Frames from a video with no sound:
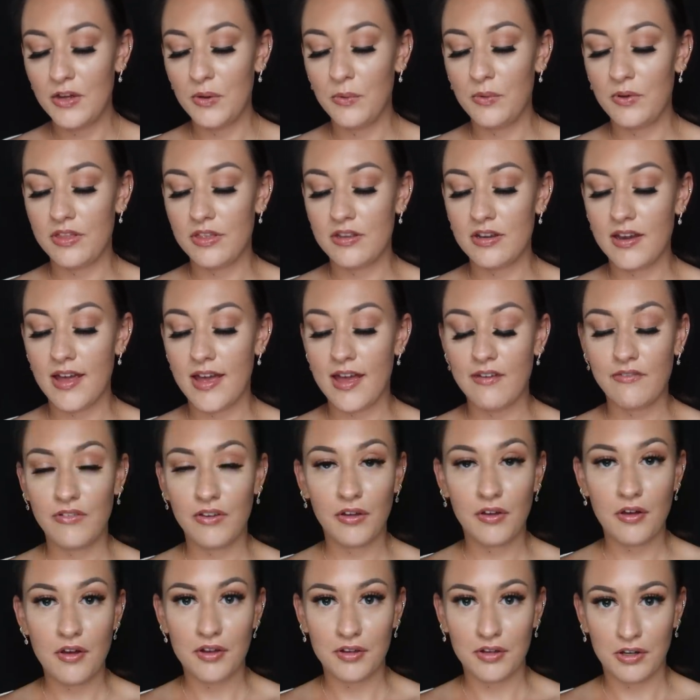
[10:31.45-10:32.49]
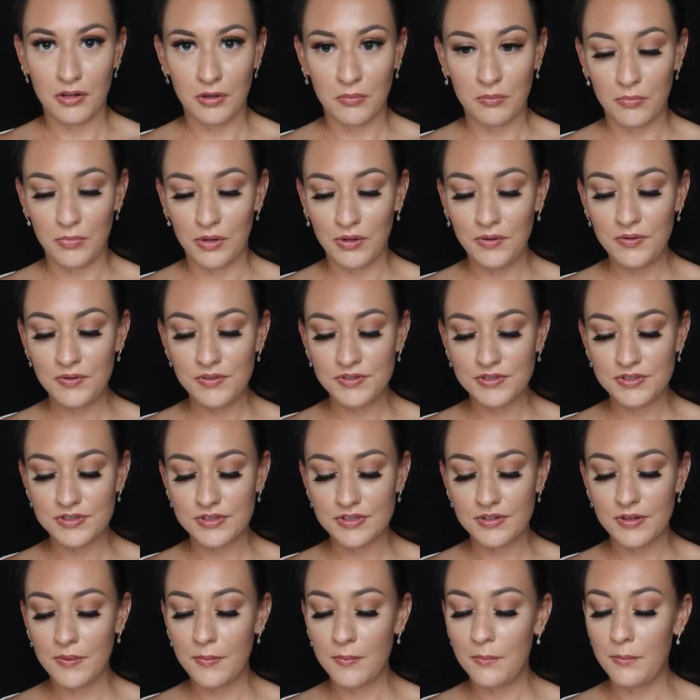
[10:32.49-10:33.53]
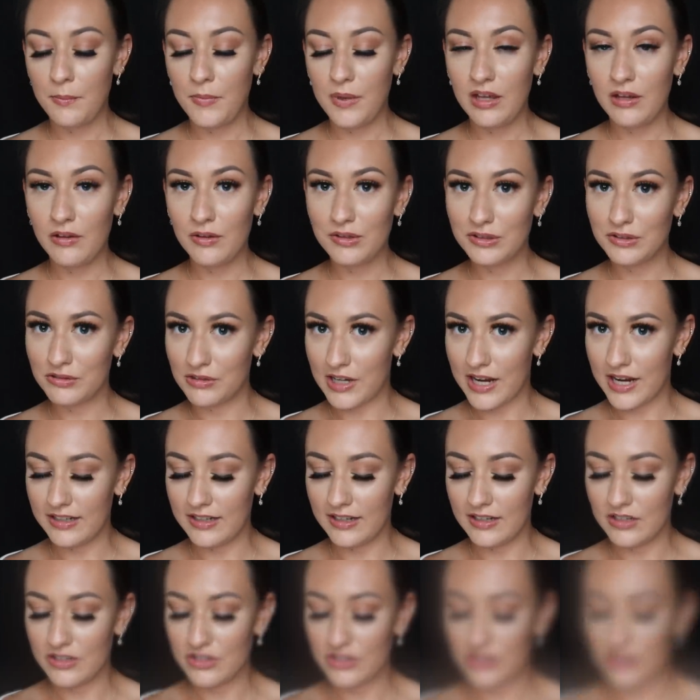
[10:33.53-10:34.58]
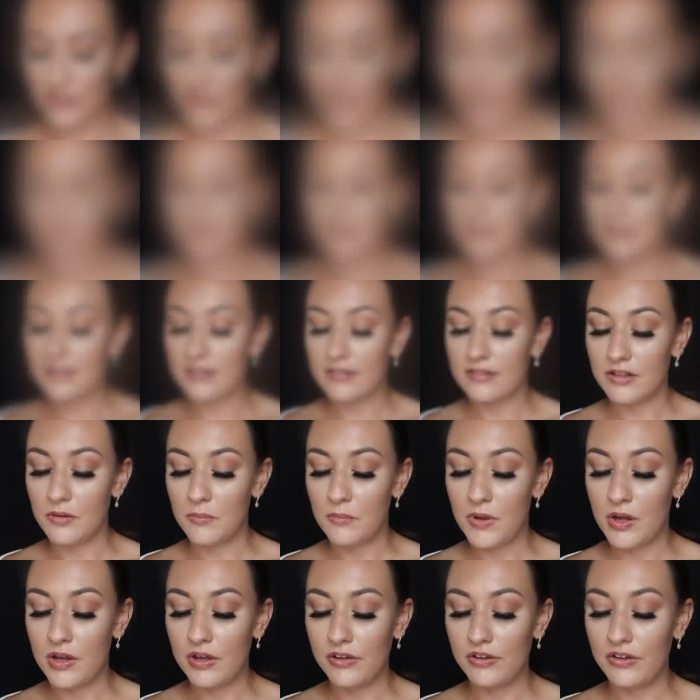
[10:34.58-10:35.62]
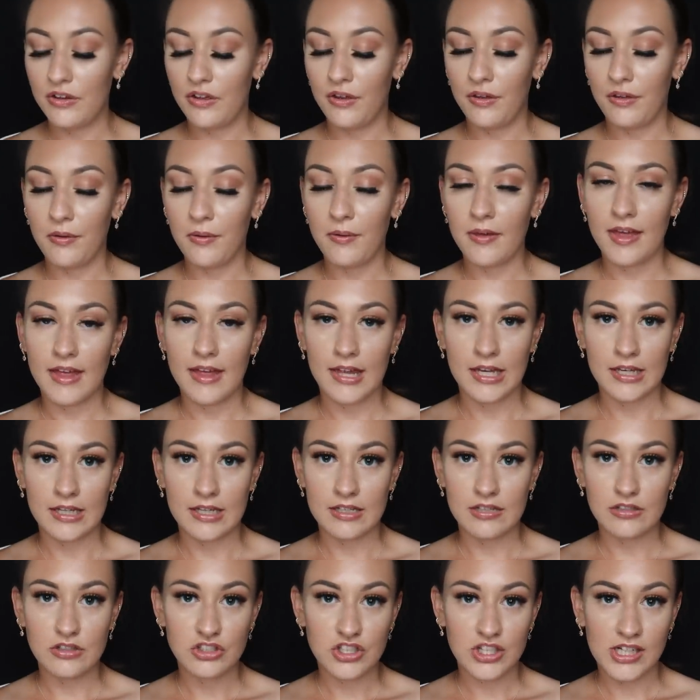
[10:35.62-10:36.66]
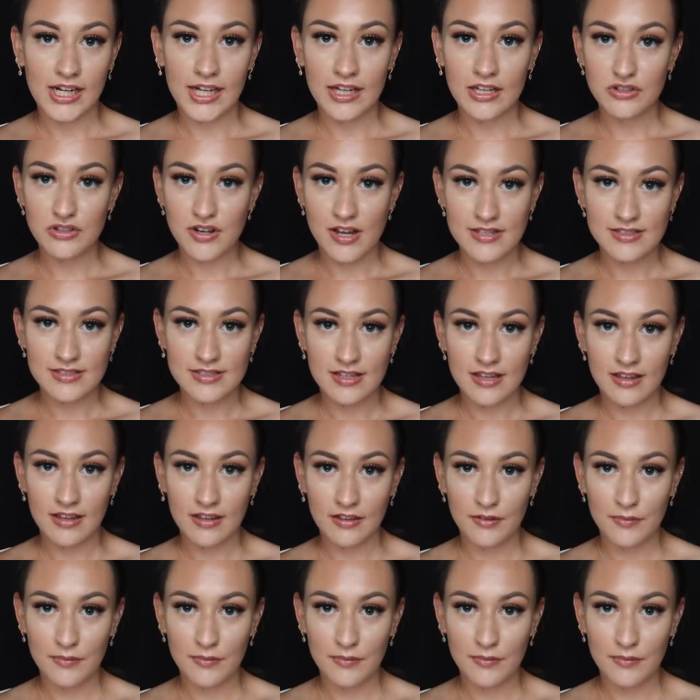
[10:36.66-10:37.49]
with an avocado mousse, pickled radish, and a tomato and chili dressing.